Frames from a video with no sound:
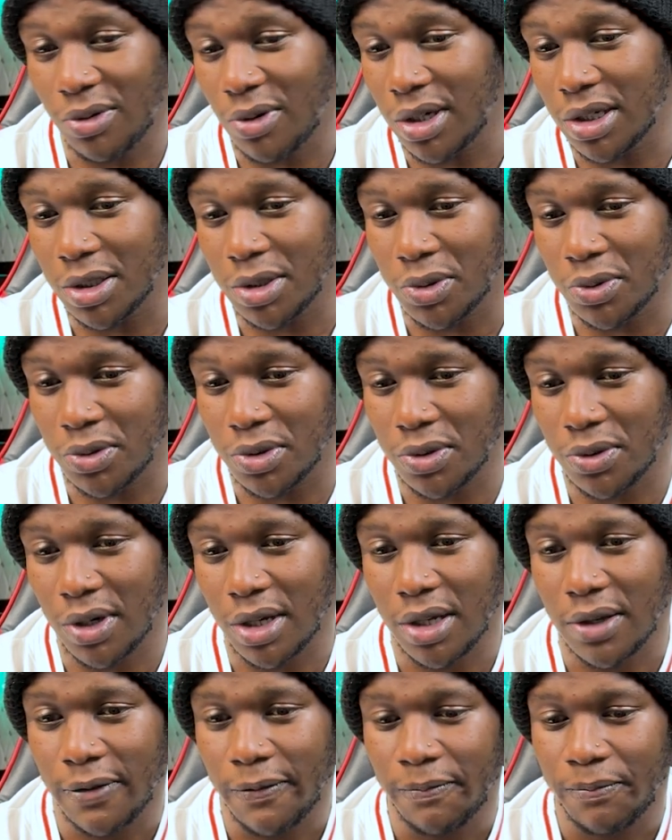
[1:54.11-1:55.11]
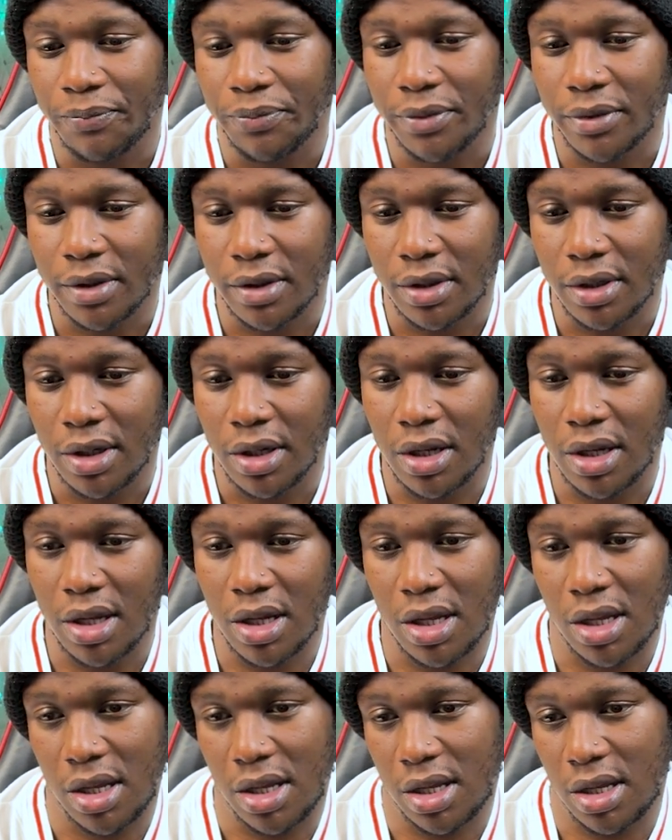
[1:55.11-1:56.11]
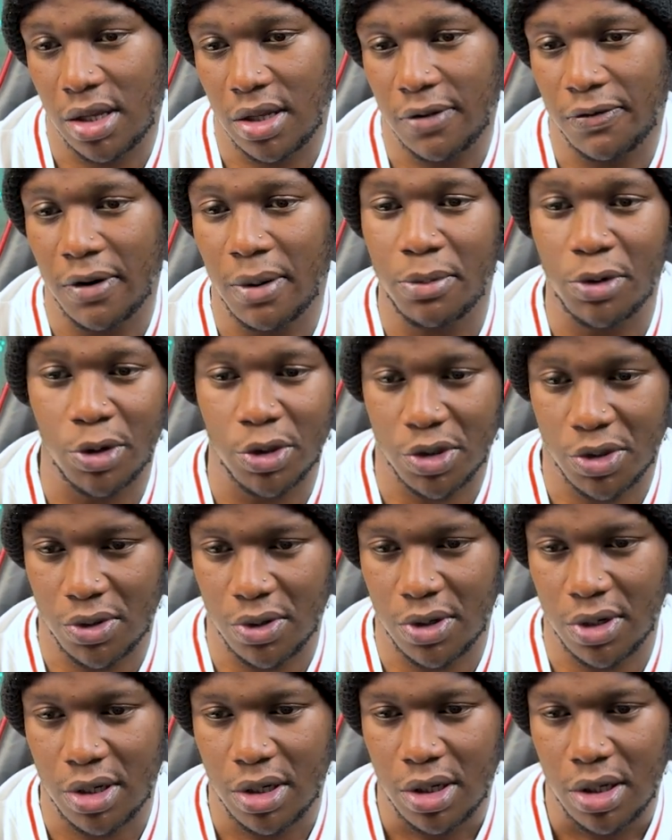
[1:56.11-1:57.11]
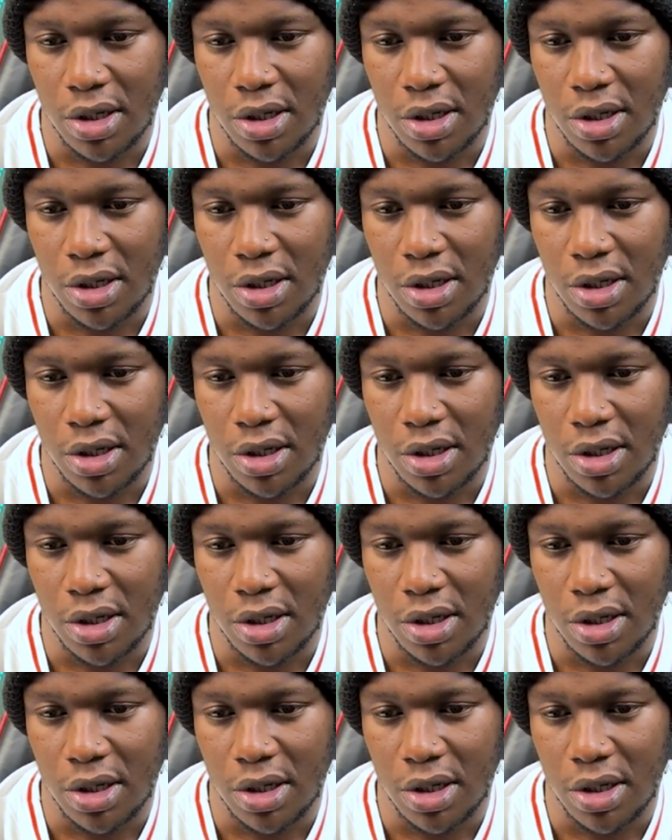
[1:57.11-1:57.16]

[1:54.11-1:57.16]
walichujwa, if I'm not wrong.